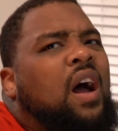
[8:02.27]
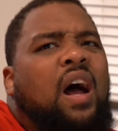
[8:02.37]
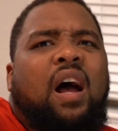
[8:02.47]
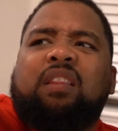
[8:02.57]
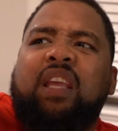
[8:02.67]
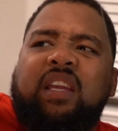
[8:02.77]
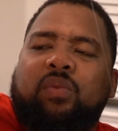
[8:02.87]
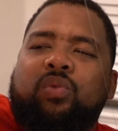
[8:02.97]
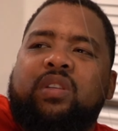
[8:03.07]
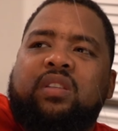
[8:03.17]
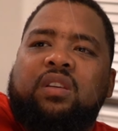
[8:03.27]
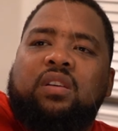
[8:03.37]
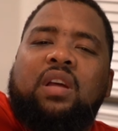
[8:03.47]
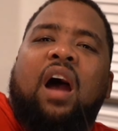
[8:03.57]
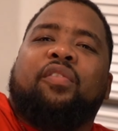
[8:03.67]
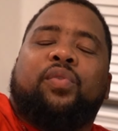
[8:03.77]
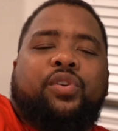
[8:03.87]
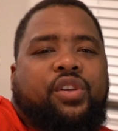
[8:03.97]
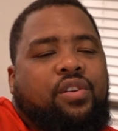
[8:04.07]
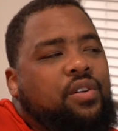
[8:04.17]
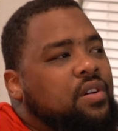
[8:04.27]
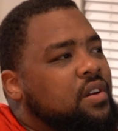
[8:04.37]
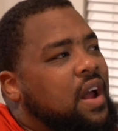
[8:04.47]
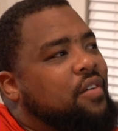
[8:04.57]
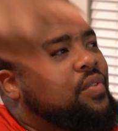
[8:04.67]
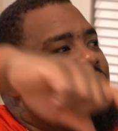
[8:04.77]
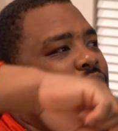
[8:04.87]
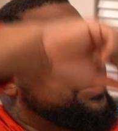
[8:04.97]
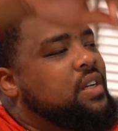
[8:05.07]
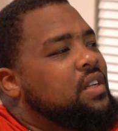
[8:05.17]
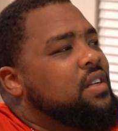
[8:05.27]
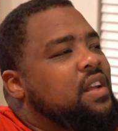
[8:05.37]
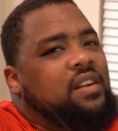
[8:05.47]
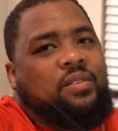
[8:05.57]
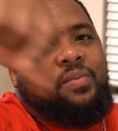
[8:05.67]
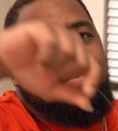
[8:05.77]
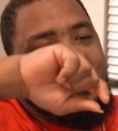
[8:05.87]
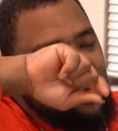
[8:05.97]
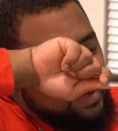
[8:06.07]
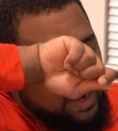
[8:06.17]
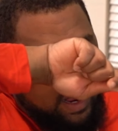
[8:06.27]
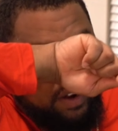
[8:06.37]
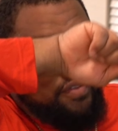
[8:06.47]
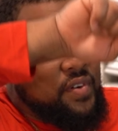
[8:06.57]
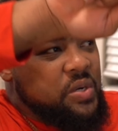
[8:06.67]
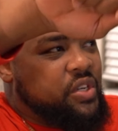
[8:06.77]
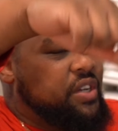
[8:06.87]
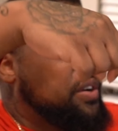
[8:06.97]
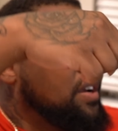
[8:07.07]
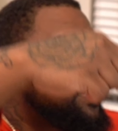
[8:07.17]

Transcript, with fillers: I think it was uh, our first year. Our first year in Atlanta. Our first year.